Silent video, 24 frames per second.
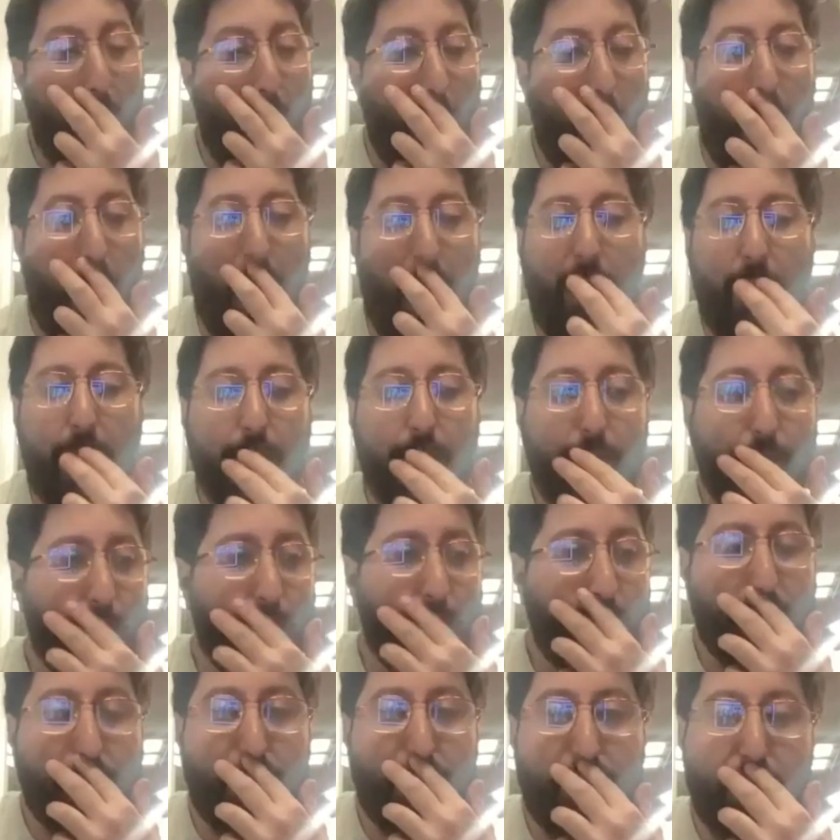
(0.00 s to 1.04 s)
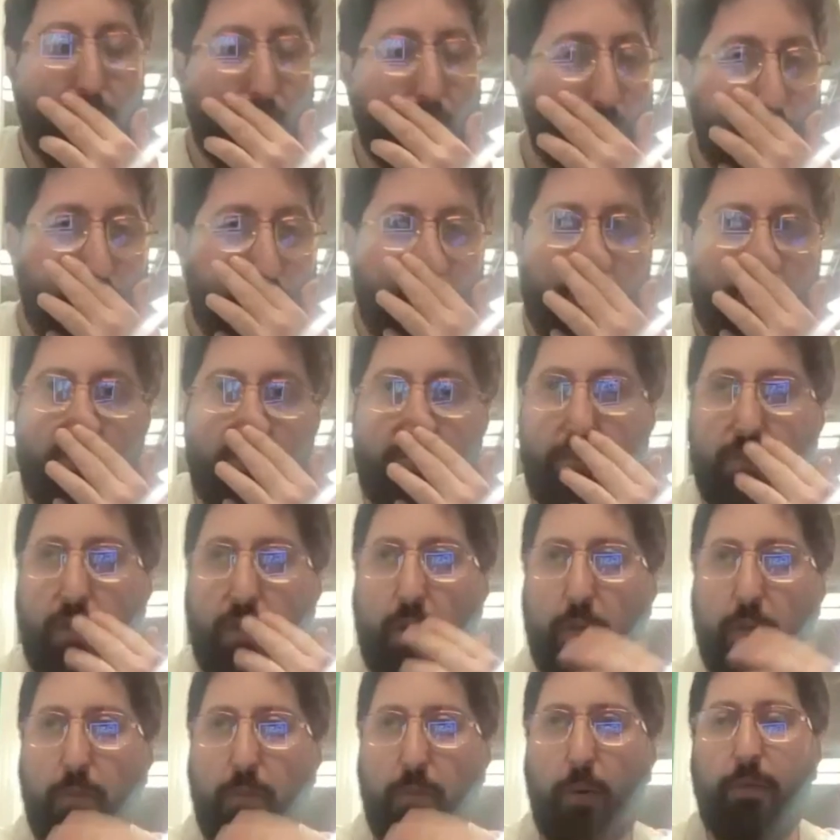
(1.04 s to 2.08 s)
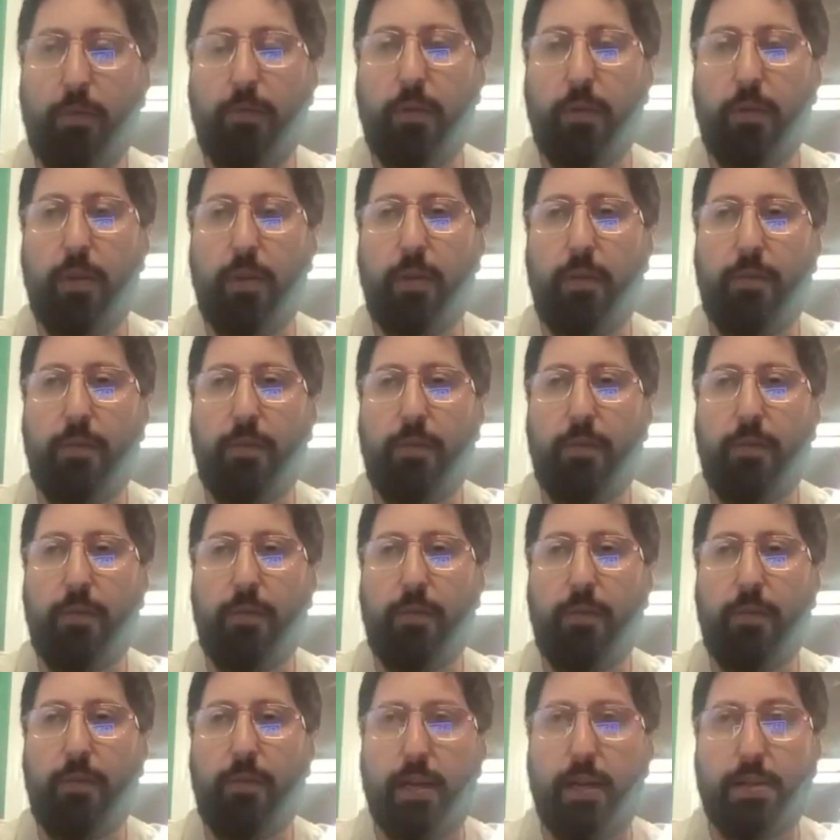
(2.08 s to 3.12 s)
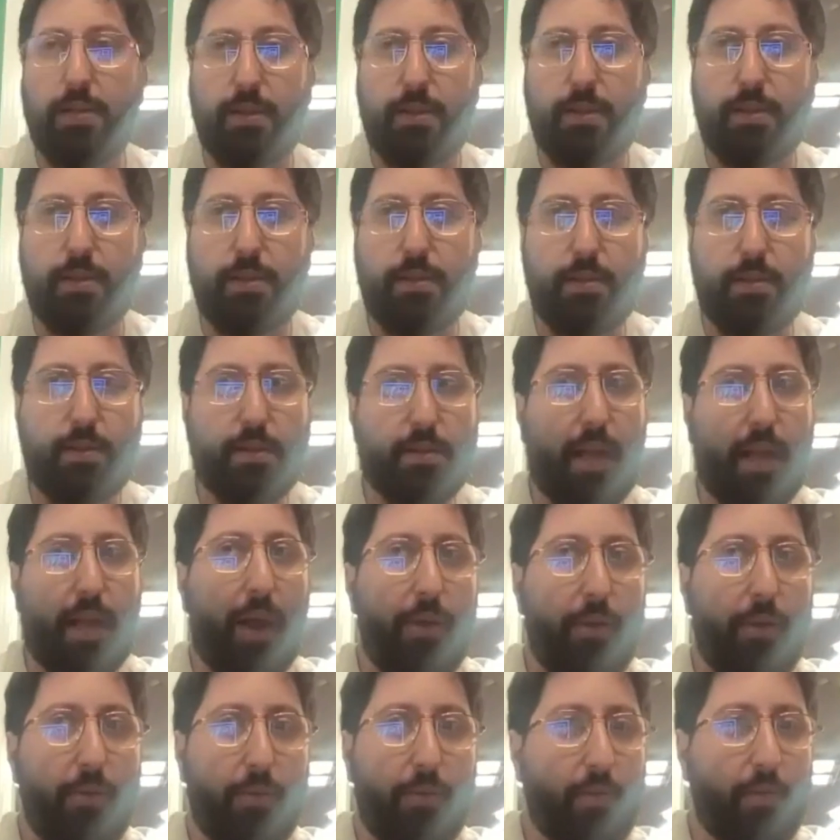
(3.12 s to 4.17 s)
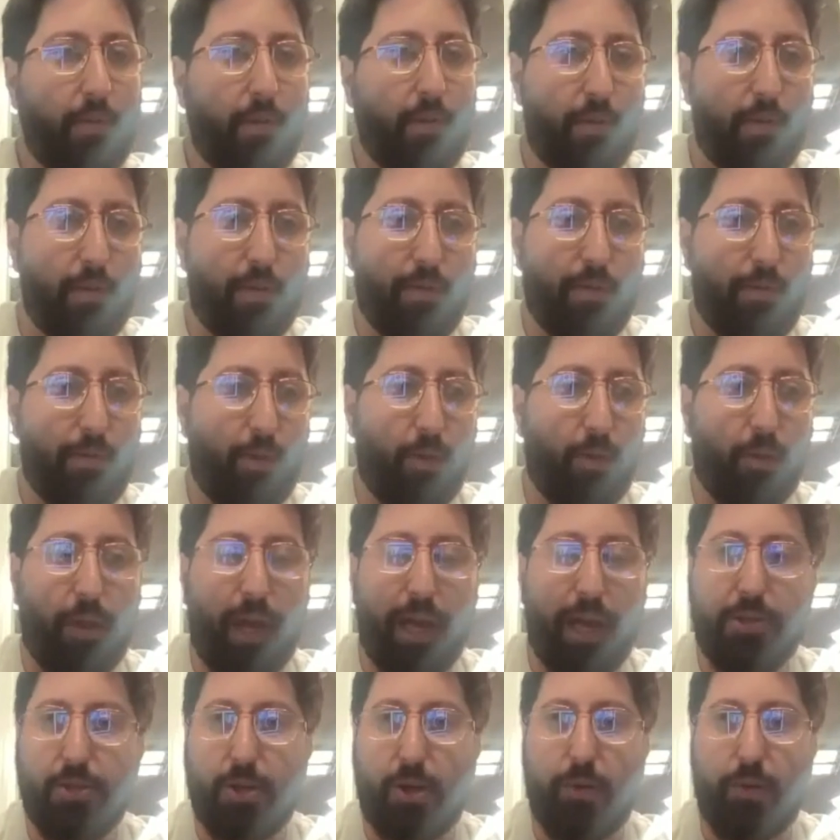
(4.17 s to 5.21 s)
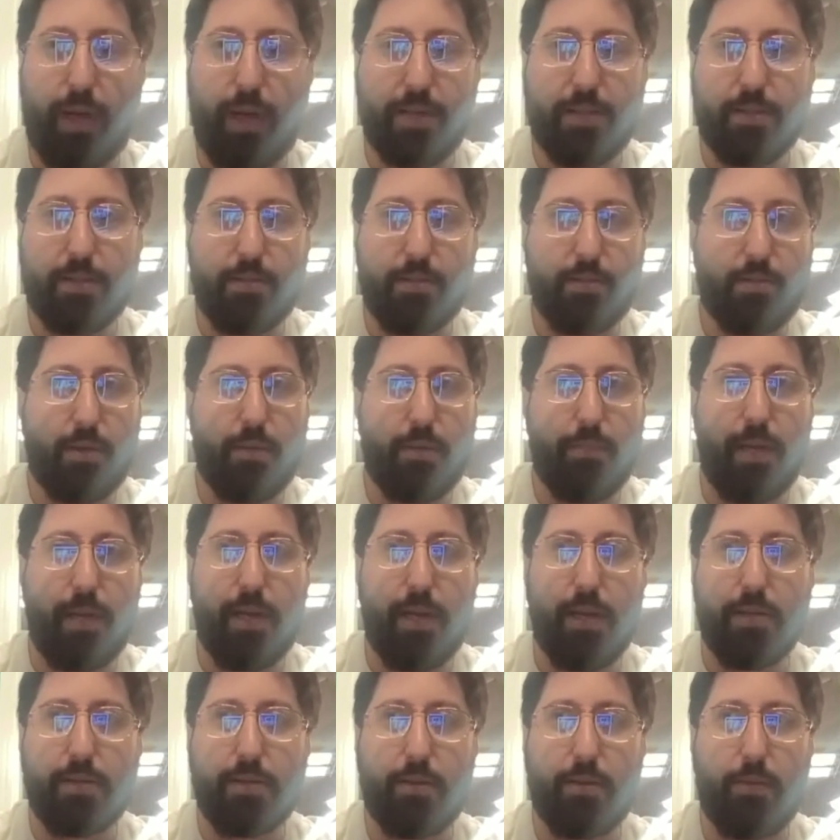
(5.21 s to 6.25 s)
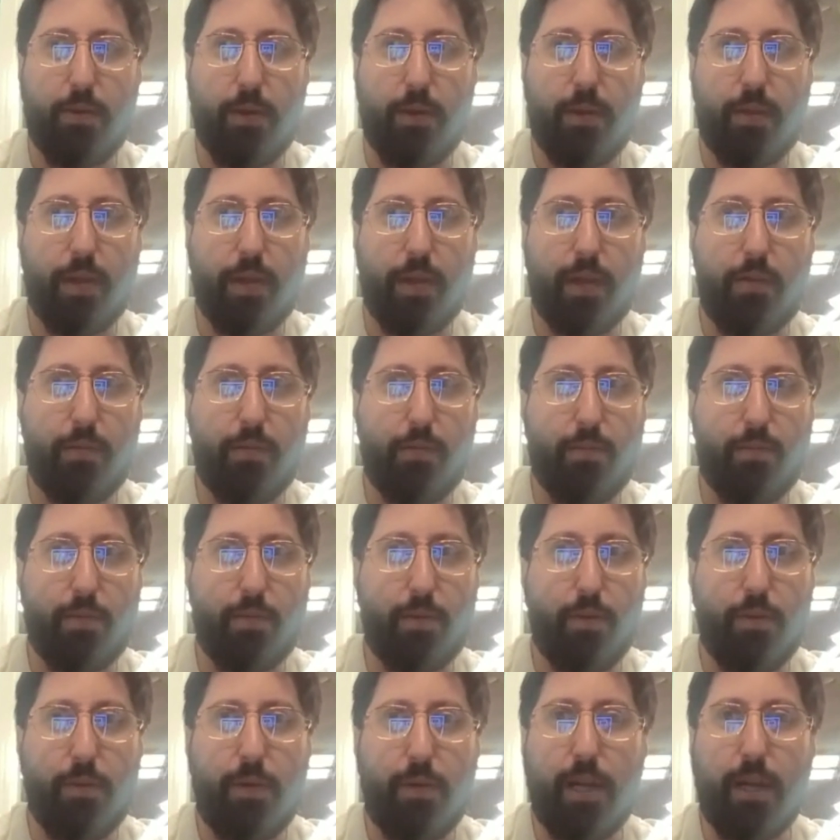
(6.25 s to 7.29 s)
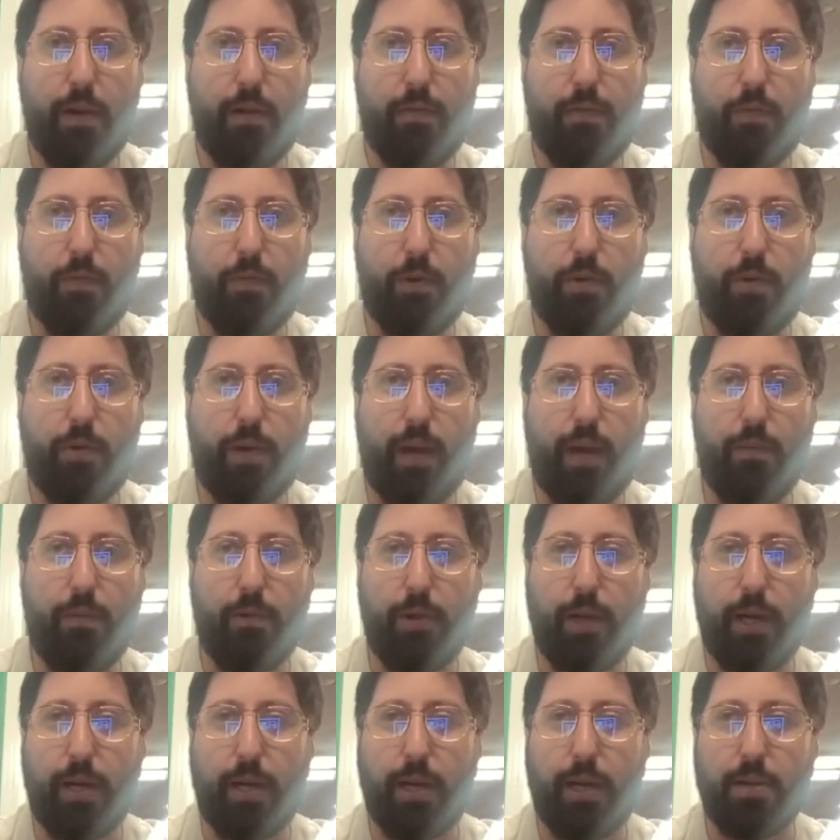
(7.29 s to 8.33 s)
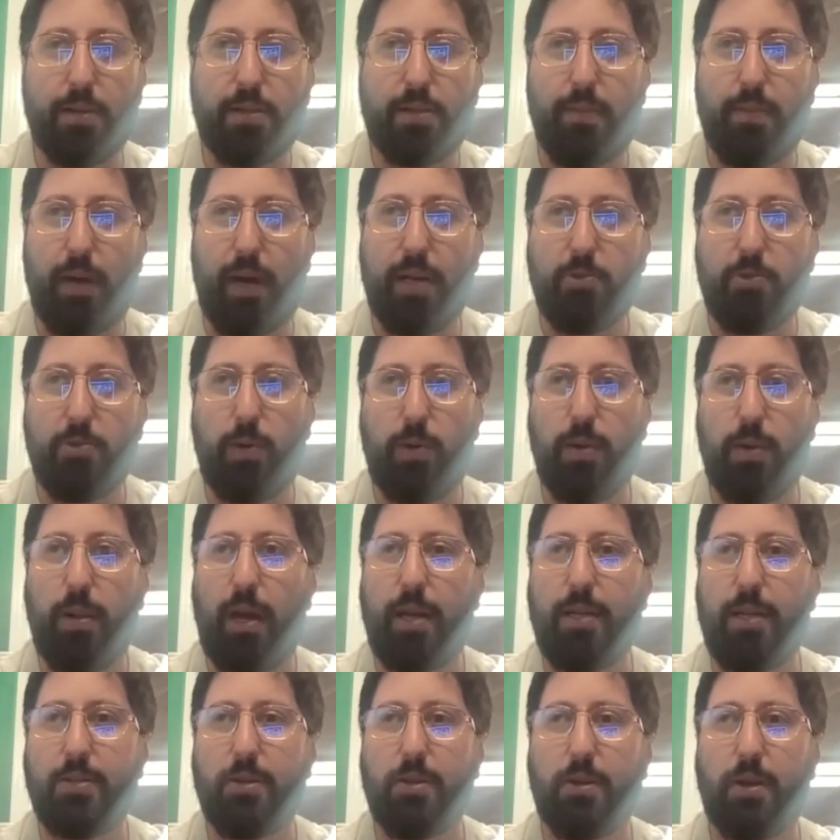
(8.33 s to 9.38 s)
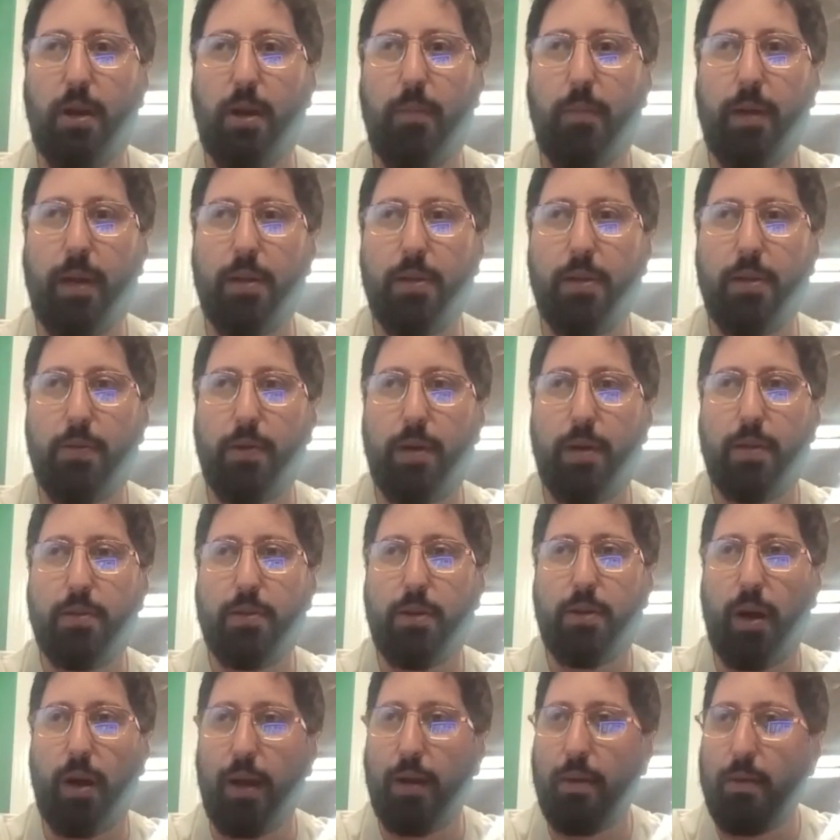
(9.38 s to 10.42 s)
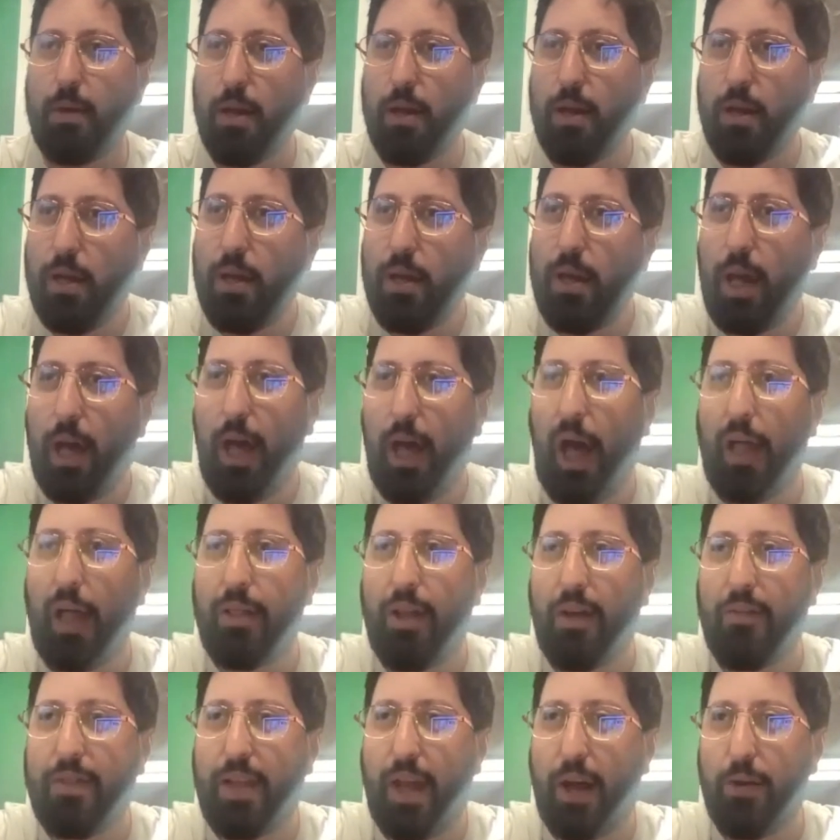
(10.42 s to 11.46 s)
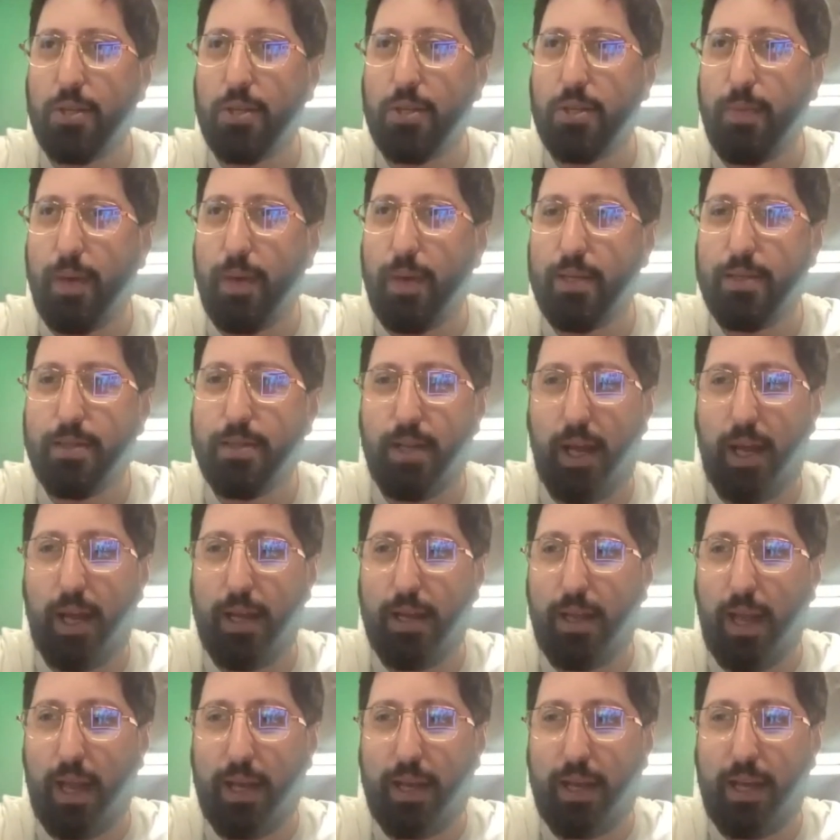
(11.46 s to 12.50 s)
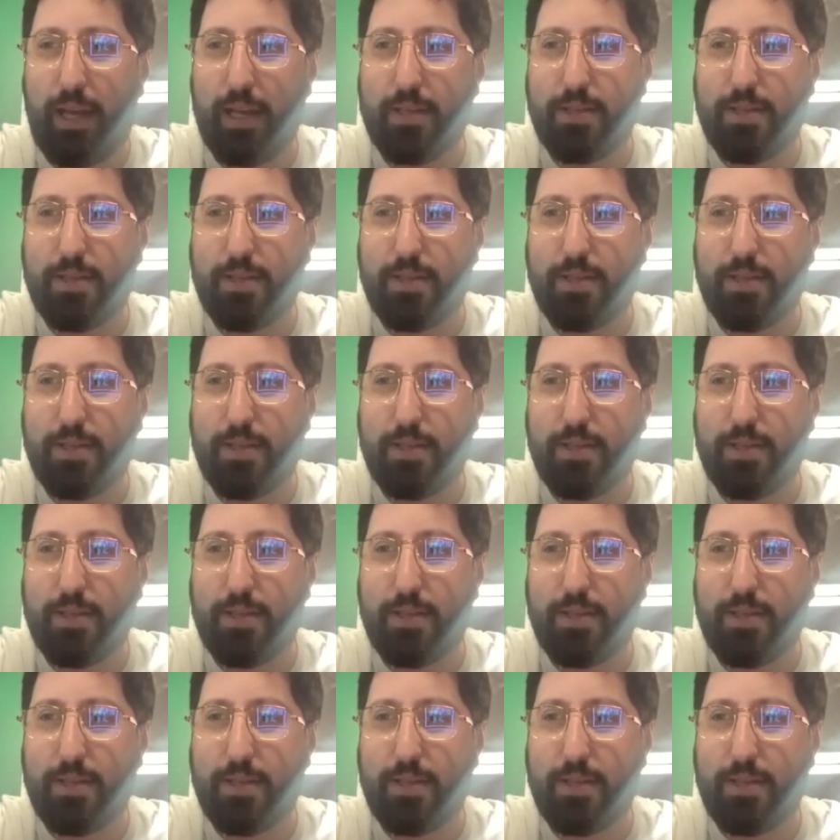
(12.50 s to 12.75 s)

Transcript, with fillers: Yeah. Um, well, for the for the LEDs, it's how you the light show. That's to me mm. is hmm that you you need it for. You can't really customize what lights are coming into it. Sorry, I, I left outer space and I I can't